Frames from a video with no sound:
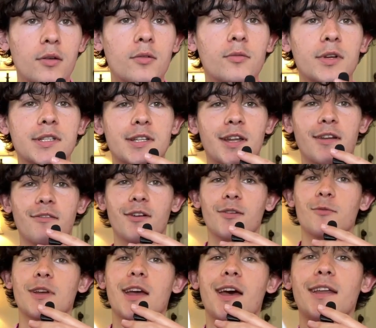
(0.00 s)
What's good, everyone?
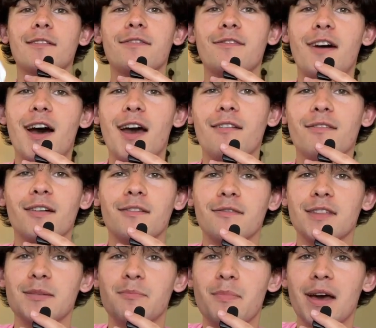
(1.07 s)
We got 5 of
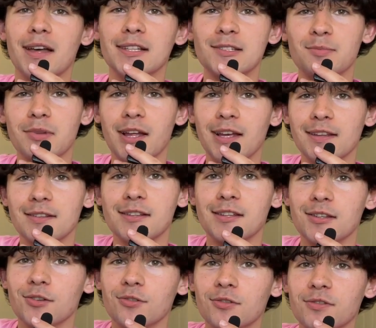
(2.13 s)
the best blanks to
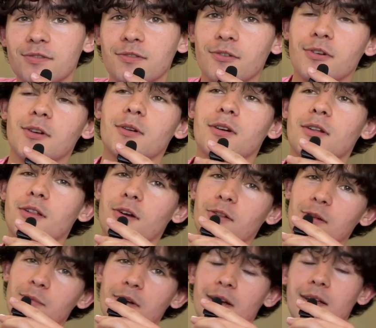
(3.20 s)
use for your
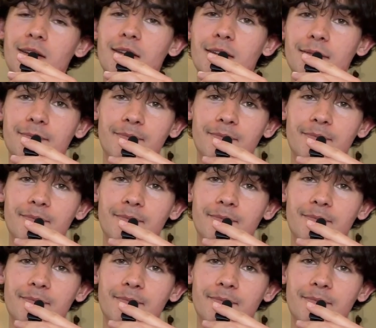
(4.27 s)
clothing brand.